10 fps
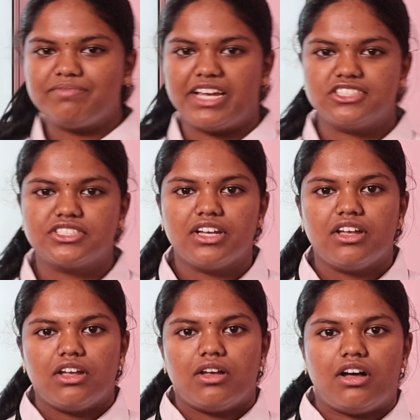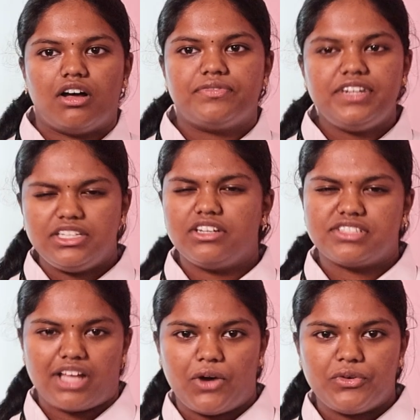mesh
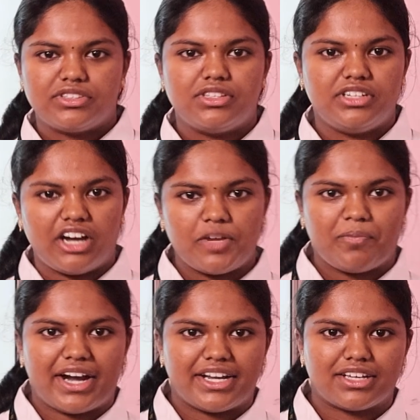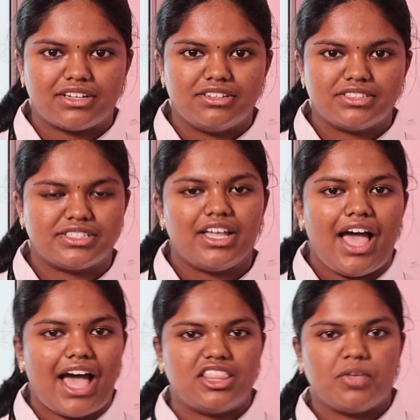filters out the dirt particles
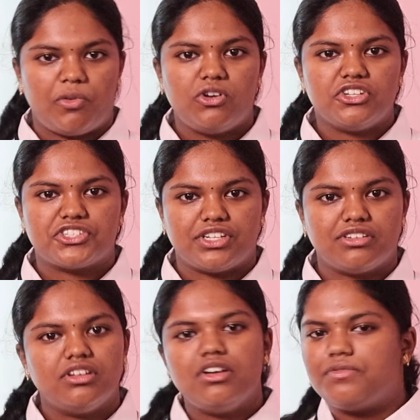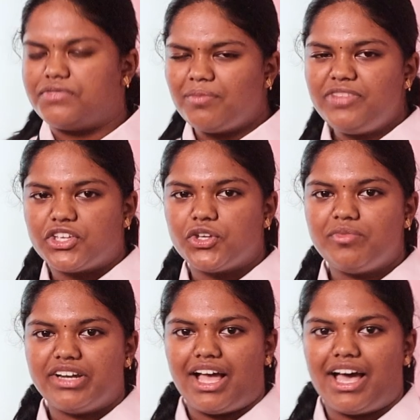and the pollution from the
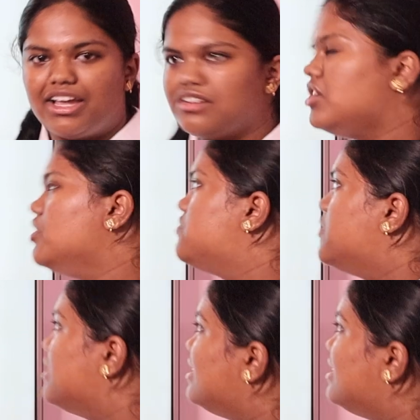humid air for the